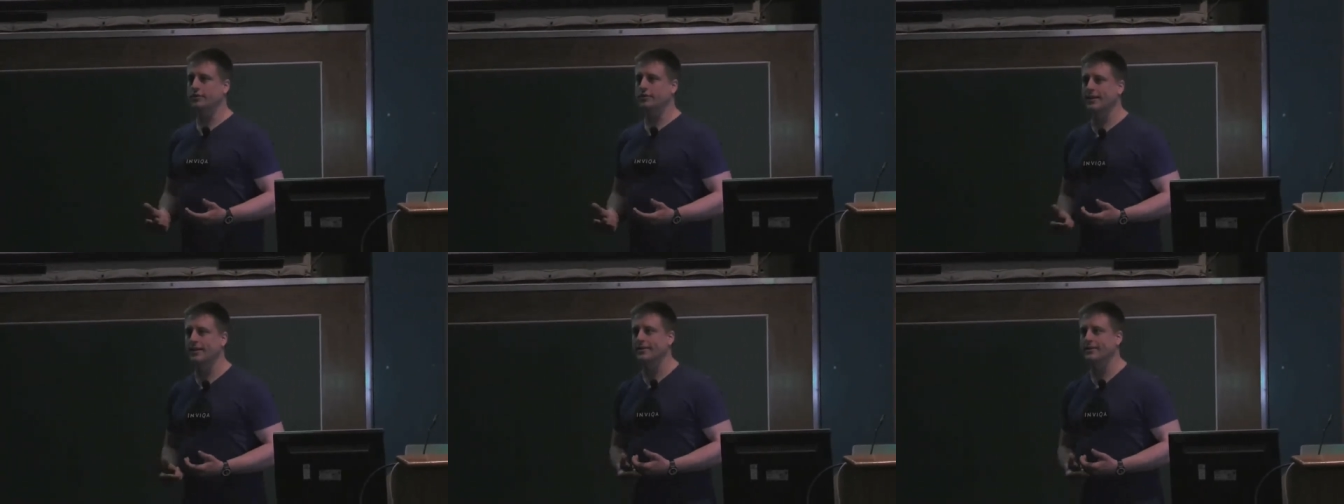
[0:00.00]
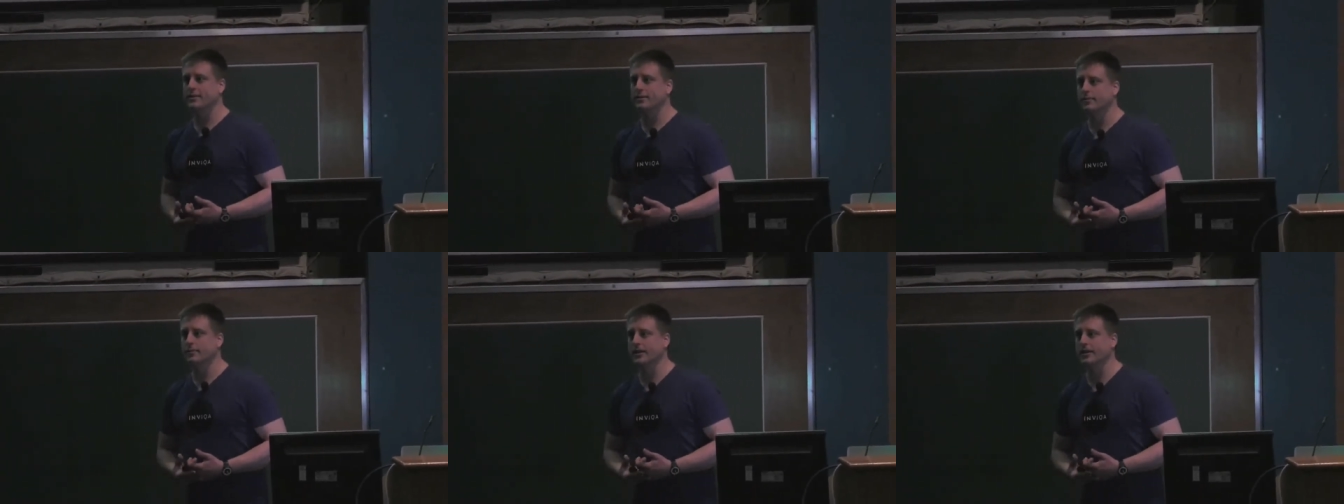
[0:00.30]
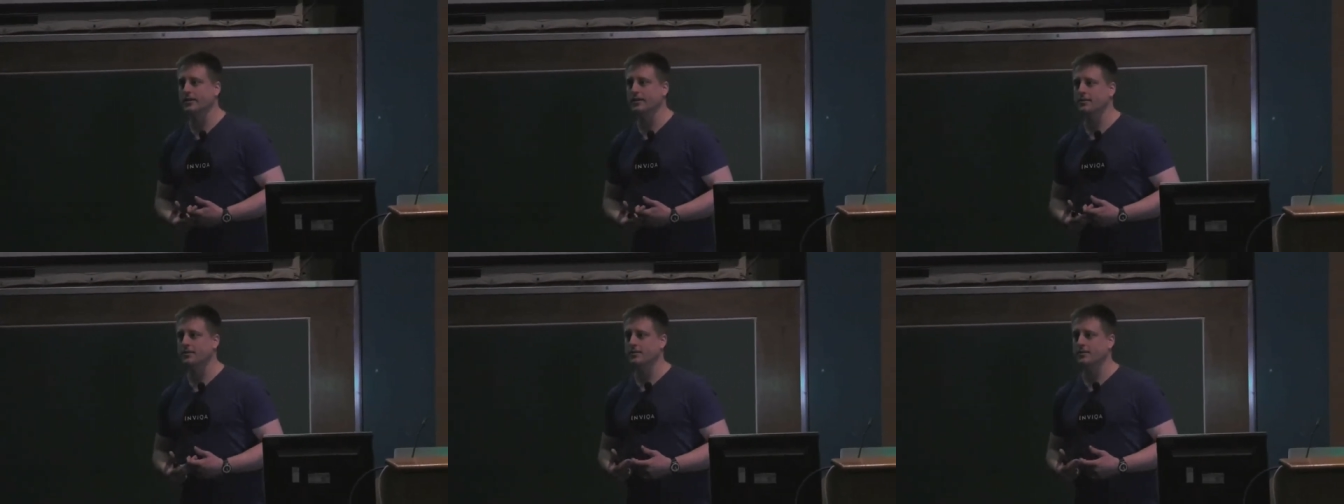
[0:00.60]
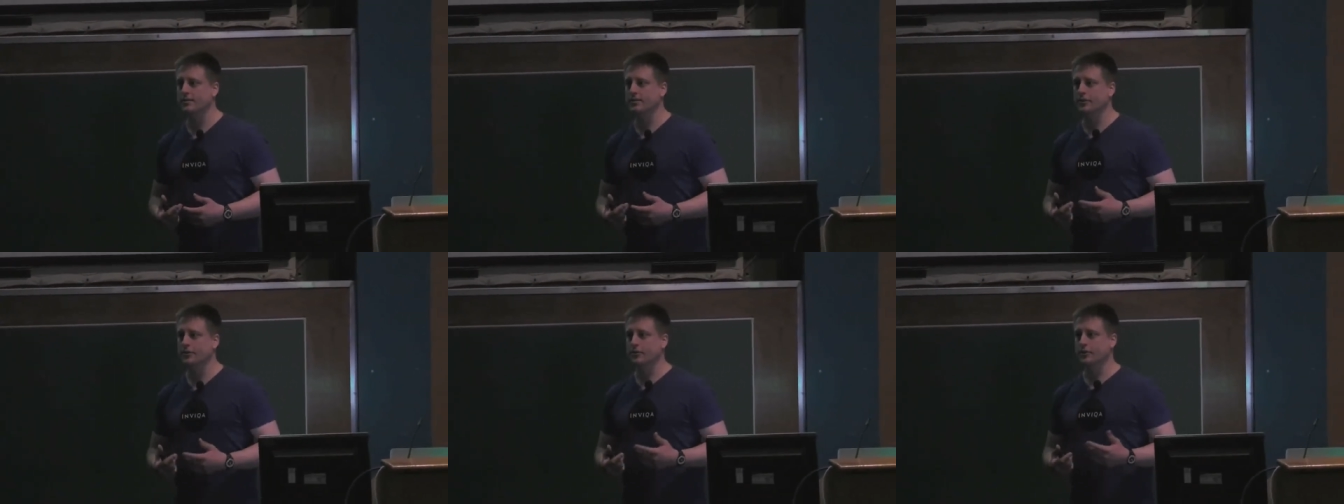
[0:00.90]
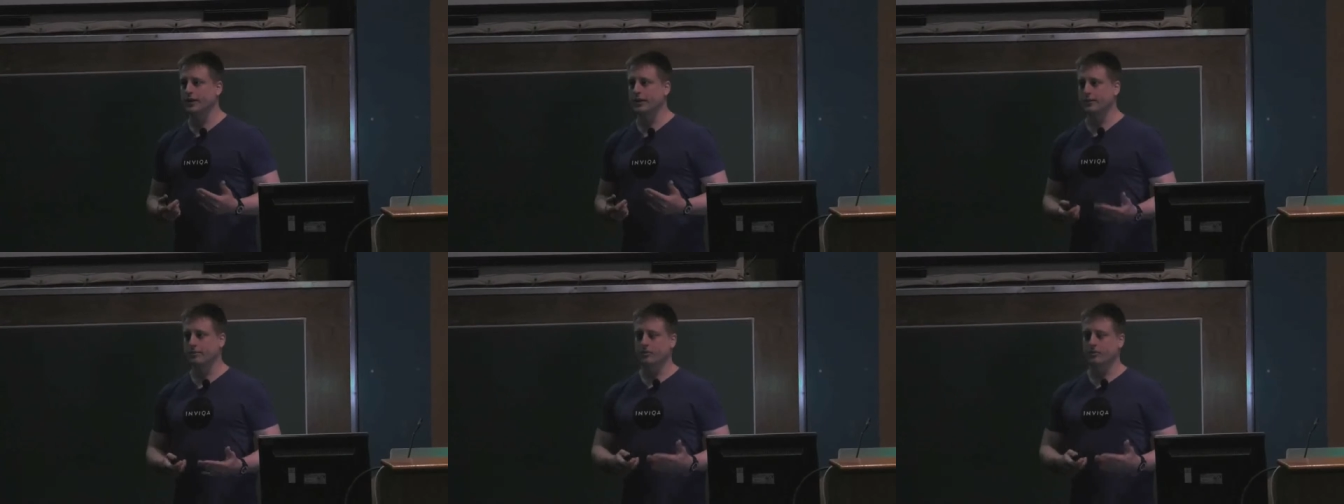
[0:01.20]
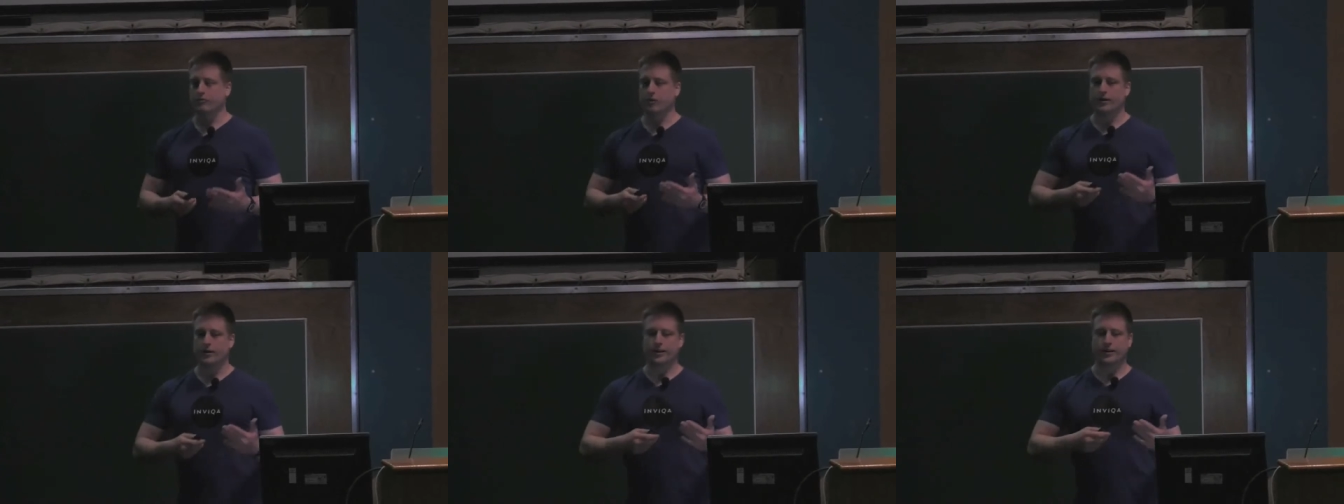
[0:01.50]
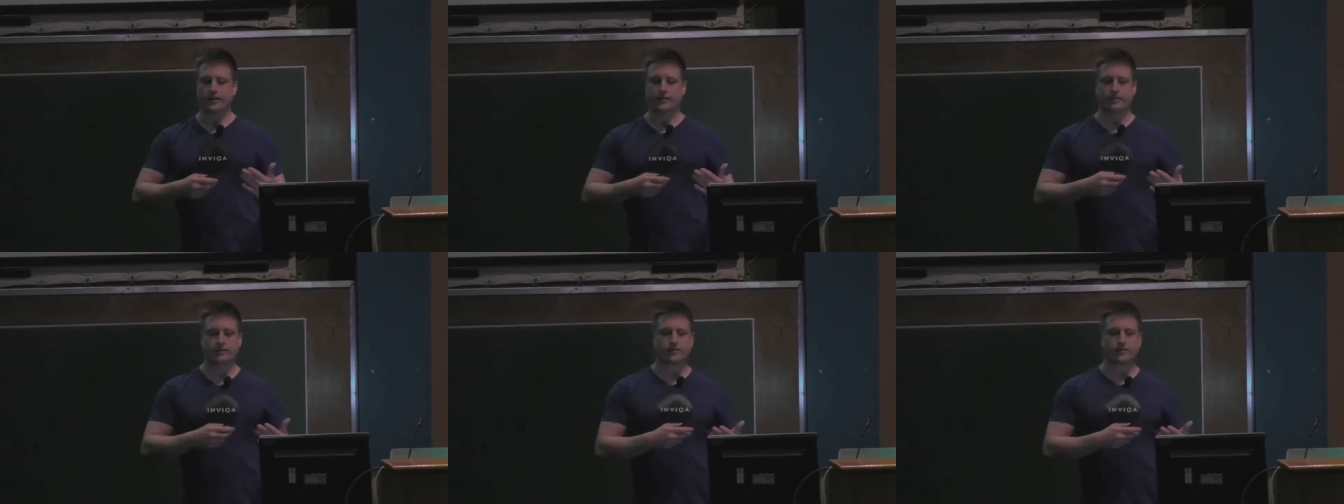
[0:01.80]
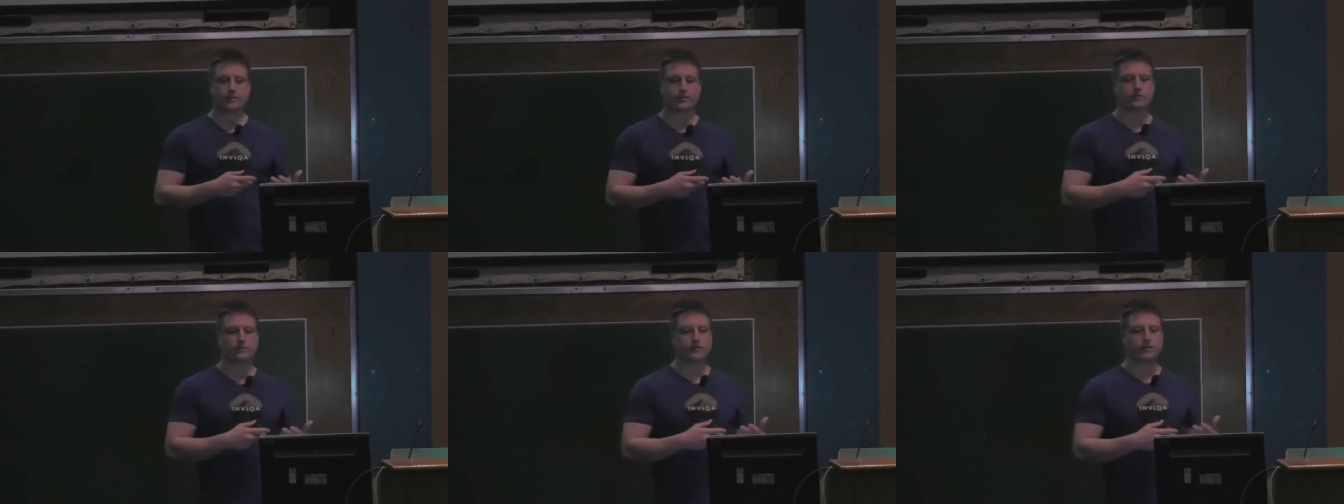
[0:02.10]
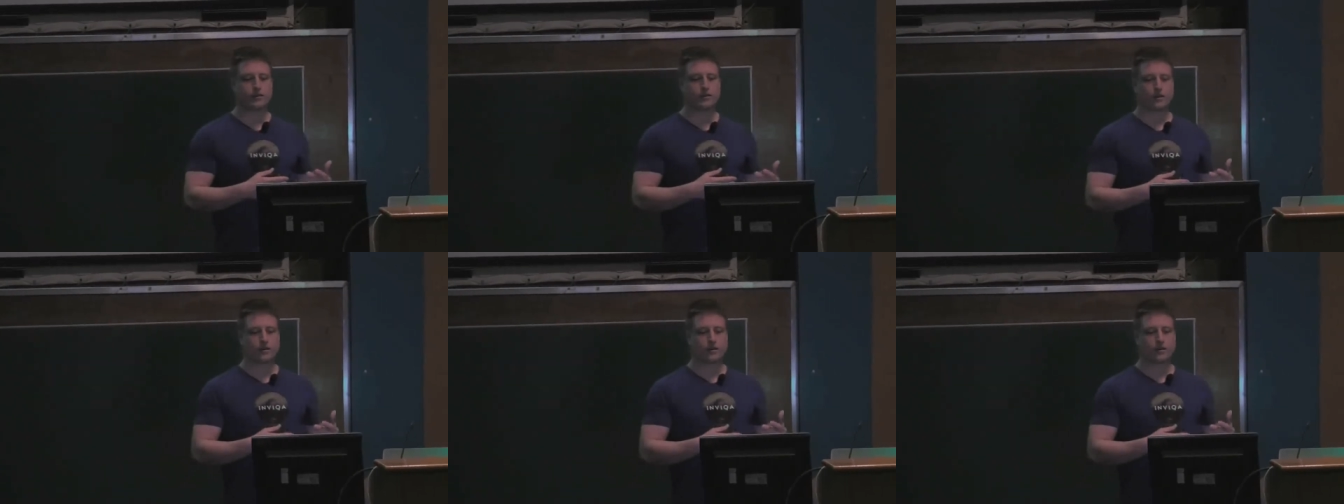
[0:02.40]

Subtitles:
database, there's no daemon running, there's no